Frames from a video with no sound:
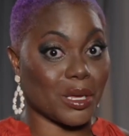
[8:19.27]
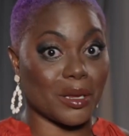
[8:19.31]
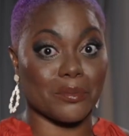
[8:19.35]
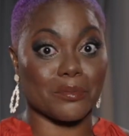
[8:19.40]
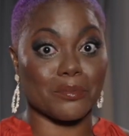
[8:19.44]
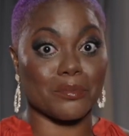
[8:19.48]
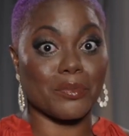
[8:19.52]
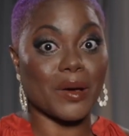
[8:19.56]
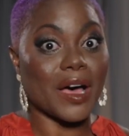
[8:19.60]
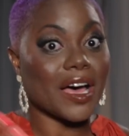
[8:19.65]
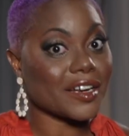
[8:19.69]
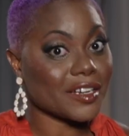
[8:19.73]

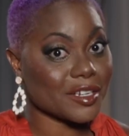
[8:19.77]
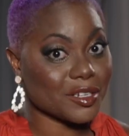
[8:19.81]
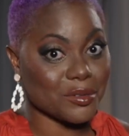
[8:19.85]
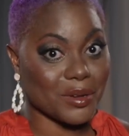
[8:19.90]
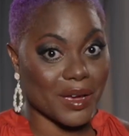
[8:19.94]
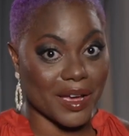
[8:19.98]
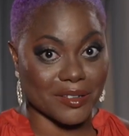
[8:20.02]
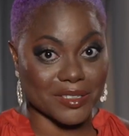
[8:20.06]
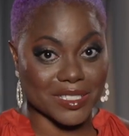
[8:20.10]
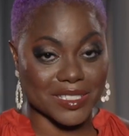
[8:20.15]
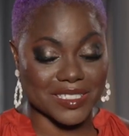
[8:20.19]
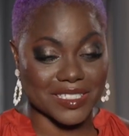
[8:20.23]
and bought a new
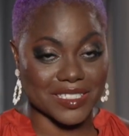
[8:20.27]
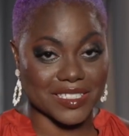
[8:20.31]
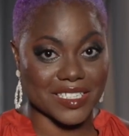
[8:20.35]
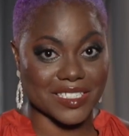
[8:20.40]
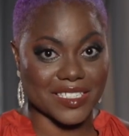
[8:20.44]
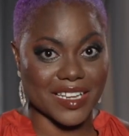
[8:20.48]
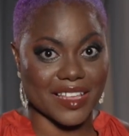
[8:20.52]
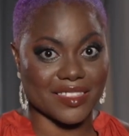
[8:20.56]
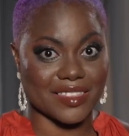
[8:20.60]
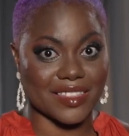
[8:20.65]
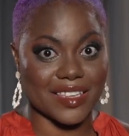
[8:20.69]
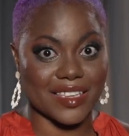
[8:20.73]
house in
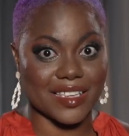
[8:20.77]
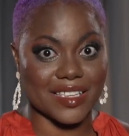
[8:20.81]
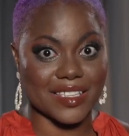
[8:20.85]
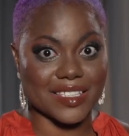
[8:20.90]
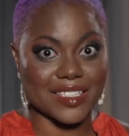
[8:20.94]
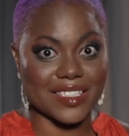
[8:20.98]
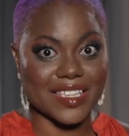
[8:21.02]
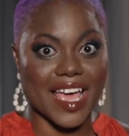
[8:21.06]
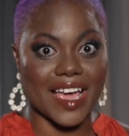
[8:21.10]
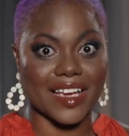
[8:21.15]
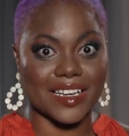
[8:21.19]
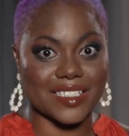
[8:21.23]
Atlanta at the
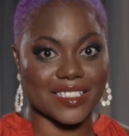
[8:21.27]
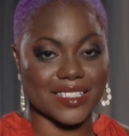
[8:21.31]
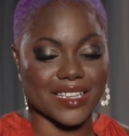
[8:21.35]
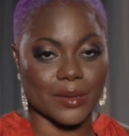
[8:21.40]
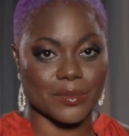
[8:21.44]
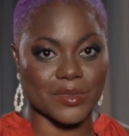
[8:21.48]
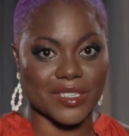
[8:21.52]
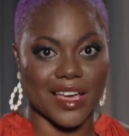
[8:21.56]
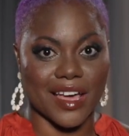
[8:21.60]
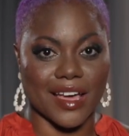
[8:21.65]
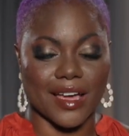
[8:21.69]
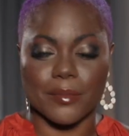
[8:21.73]
exact same
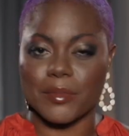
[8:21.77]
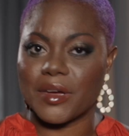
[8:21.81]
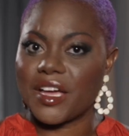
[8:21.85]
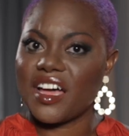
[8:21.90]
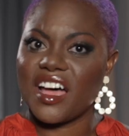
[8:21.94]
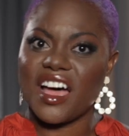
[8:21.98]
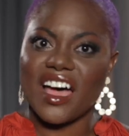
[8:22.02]
time.